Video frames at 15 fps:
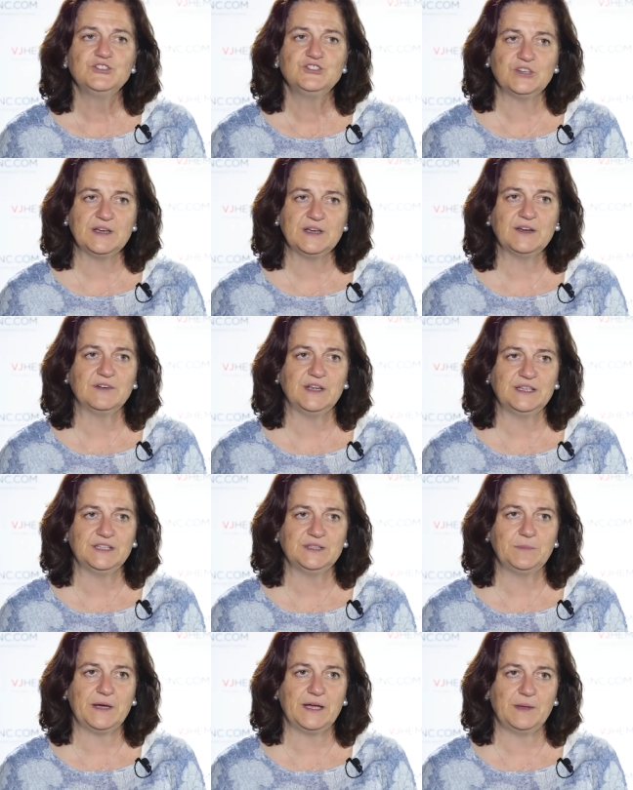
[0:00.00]

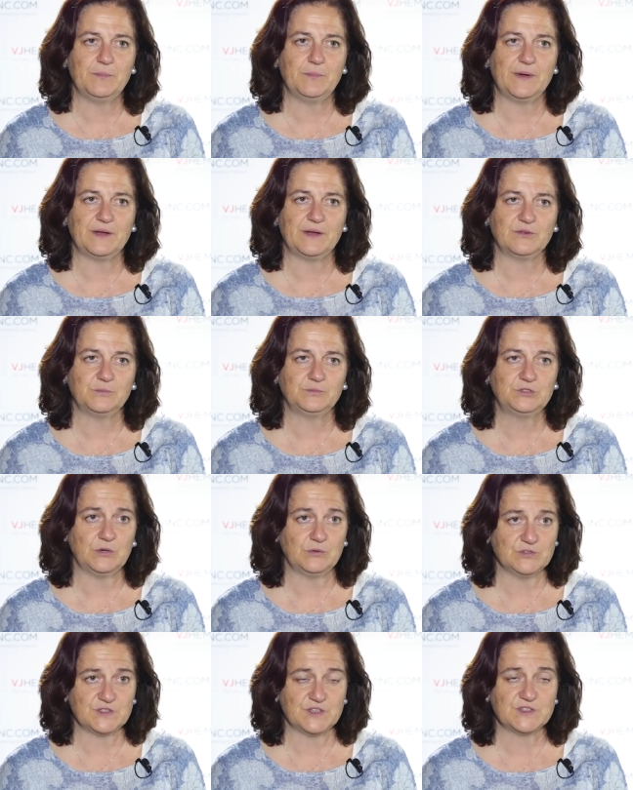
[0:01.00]
generated by
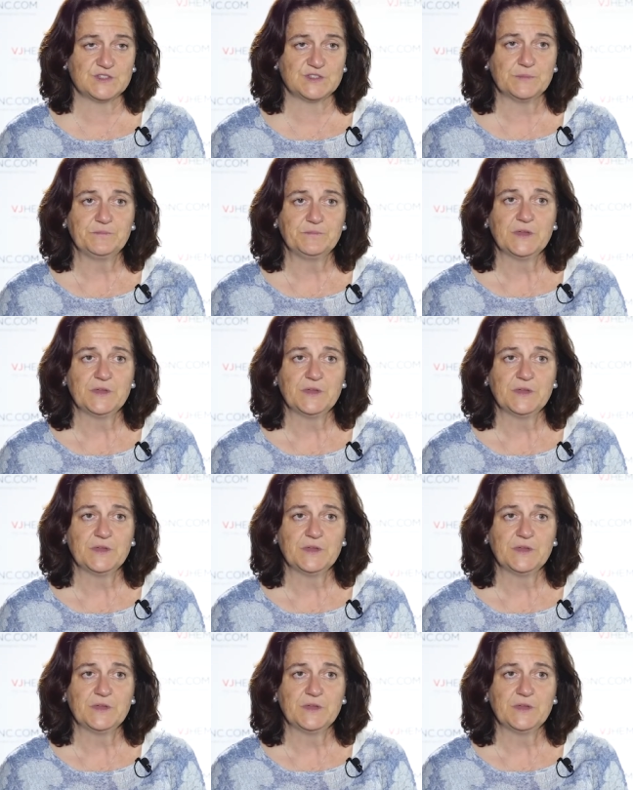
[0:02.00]
paraptosis.